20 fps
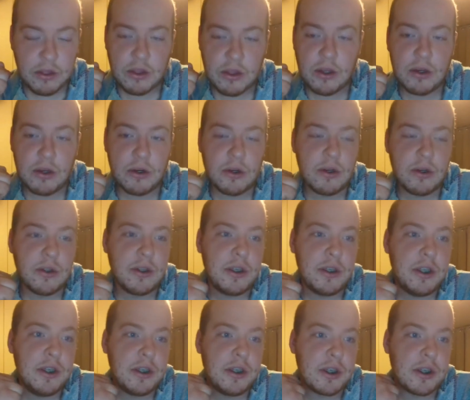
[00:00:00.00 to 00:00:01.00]
thunder in the
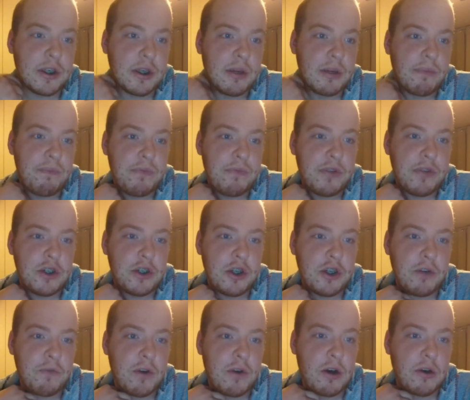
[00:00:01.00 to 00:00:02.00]
east,
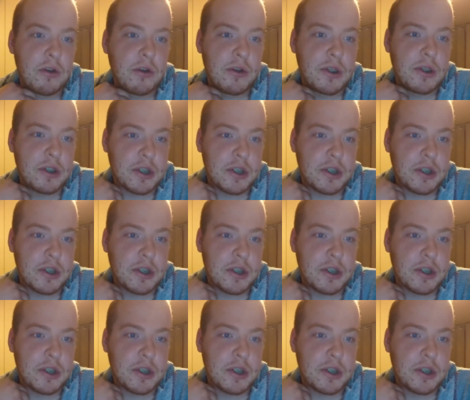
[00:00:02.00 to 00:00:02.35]
she followed